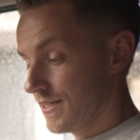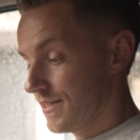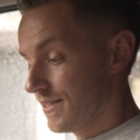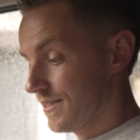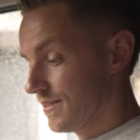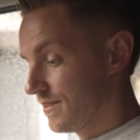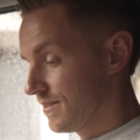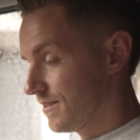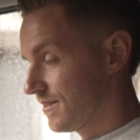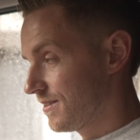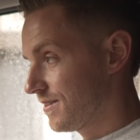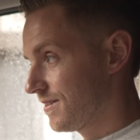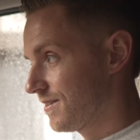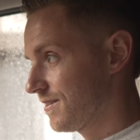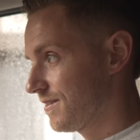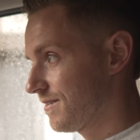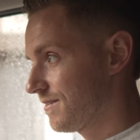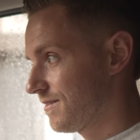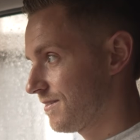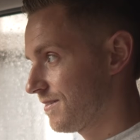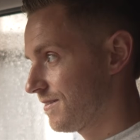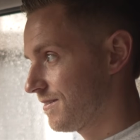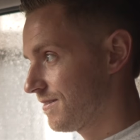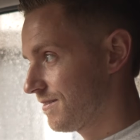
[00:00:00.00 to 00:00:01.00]
is,
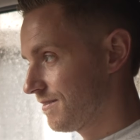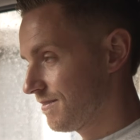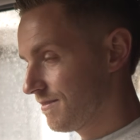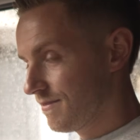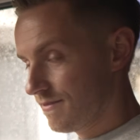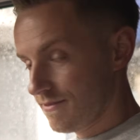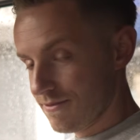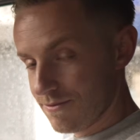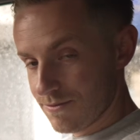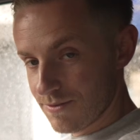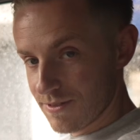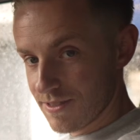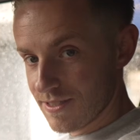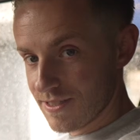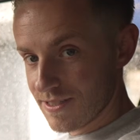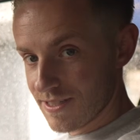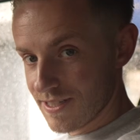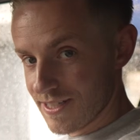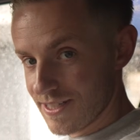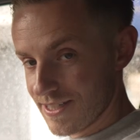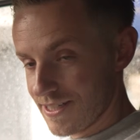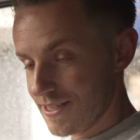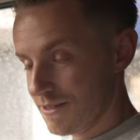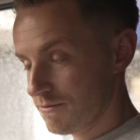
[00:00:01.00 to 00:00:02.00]
when this
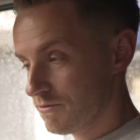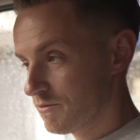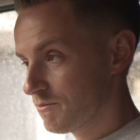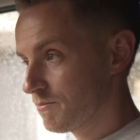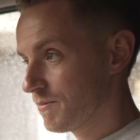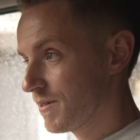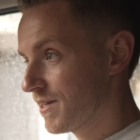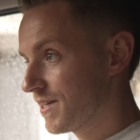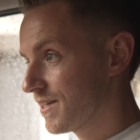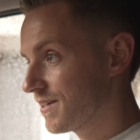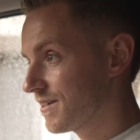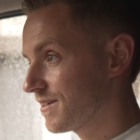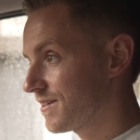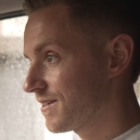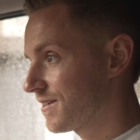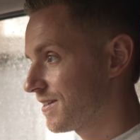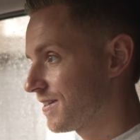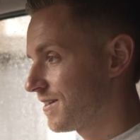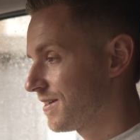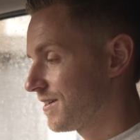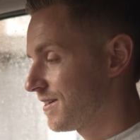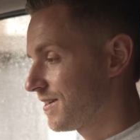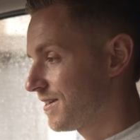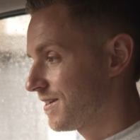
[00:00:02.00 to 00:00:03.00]
lady comes back,
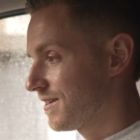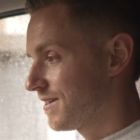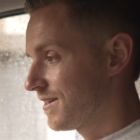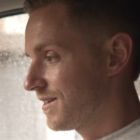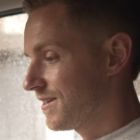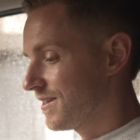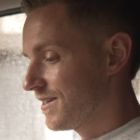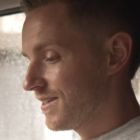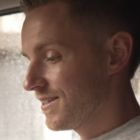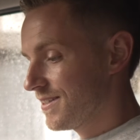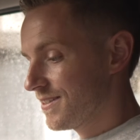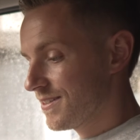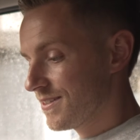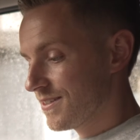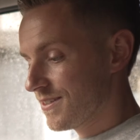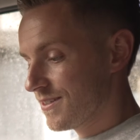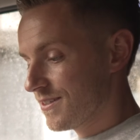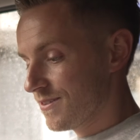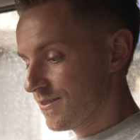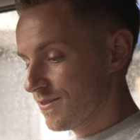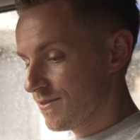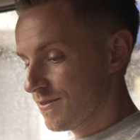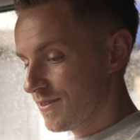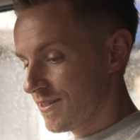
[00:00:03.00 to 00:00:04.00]
is
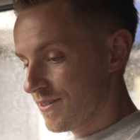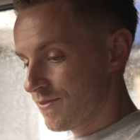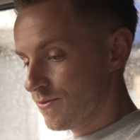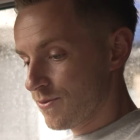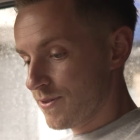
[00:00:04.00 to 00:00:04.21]
to, if